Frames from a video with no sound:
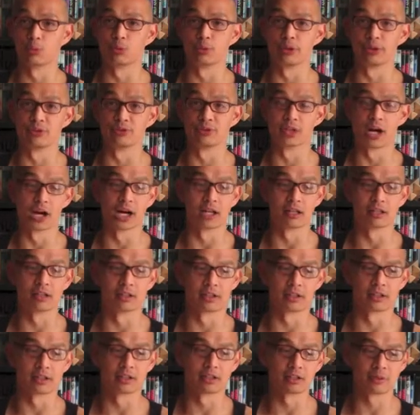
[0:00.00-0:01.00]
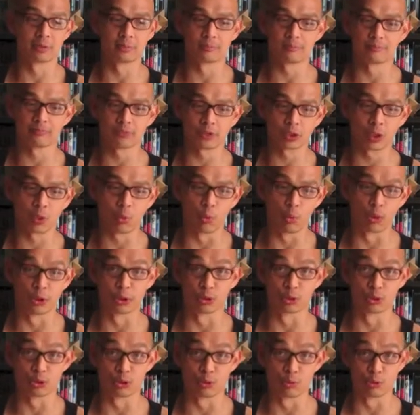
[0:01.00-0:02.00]
We've got like
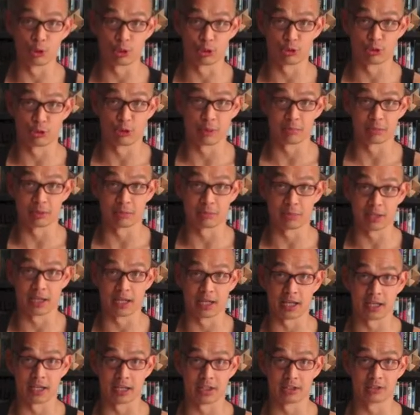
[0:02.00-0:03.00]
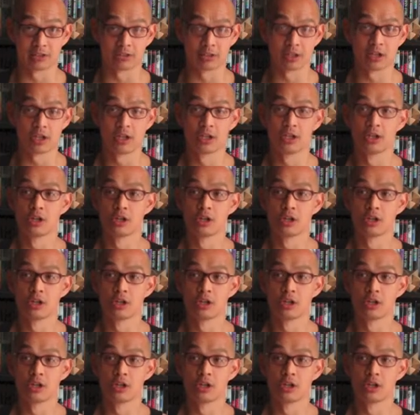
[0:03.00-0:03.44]
1 or 2 more trips planned